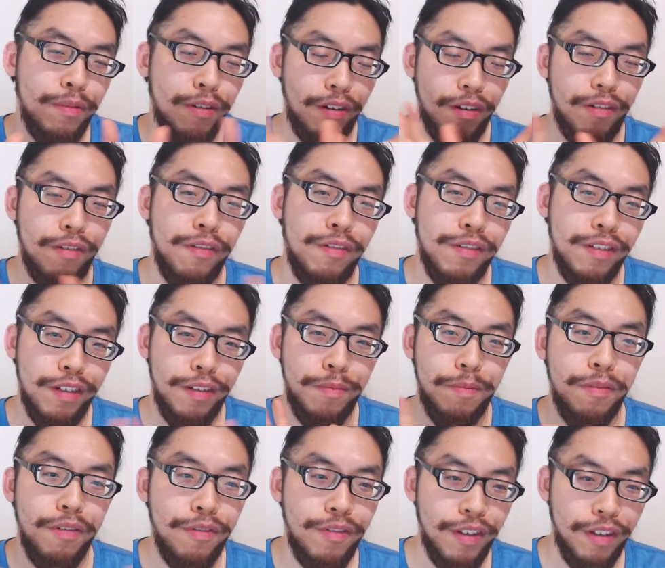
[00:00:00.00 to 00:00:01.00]
origin
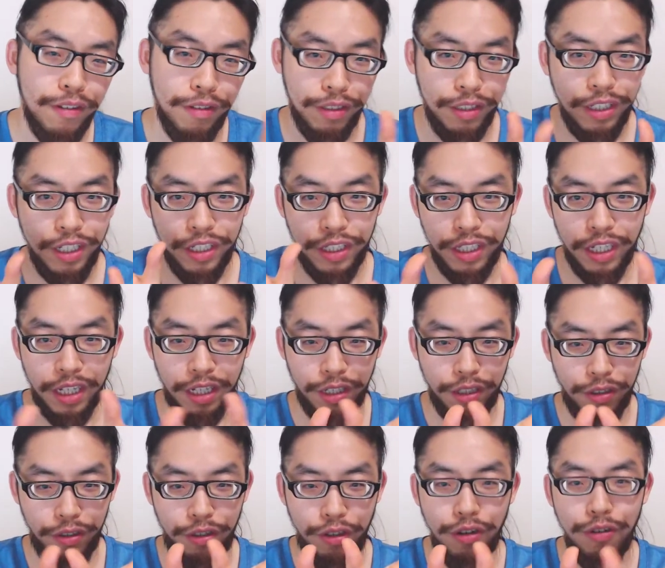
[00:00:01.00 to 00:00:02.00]
movie was just like
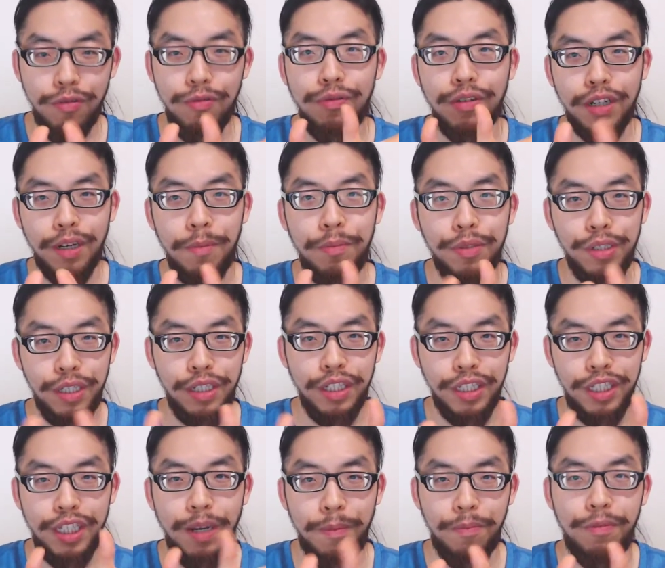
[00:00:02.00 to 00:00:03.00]
two completely
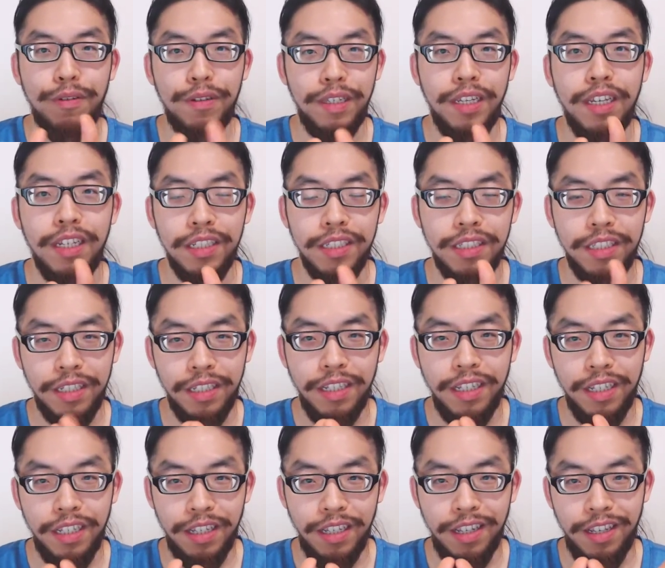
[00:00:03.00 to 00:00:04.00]
separate things,
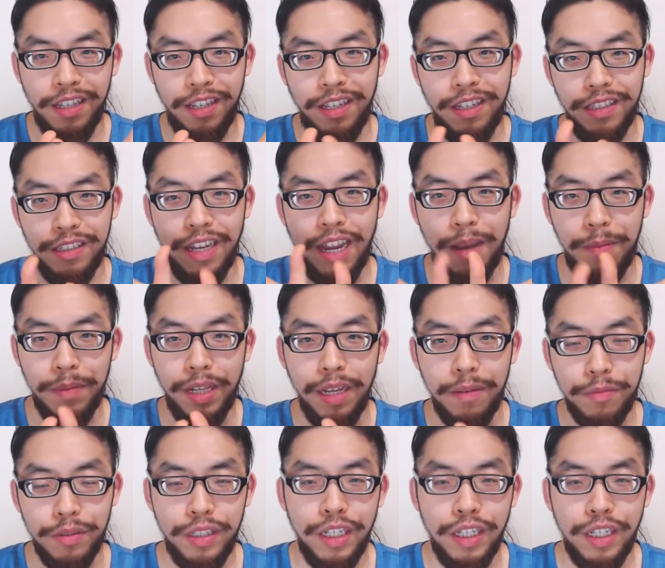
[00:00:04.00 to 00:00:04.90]
timelines.